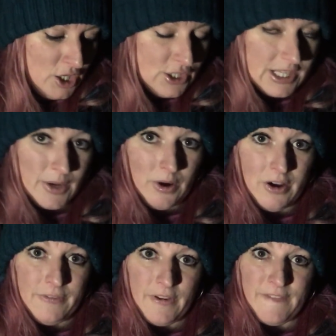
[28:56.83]
So
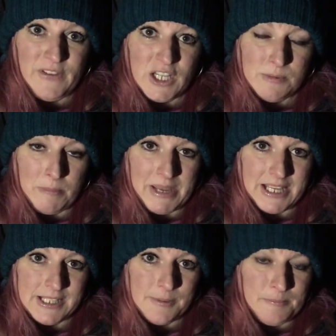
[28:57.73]
I've finished my
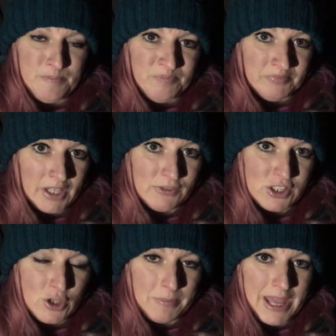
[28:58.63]
beers. I've
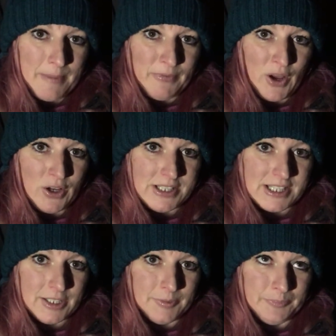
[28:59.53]
just got my hip flask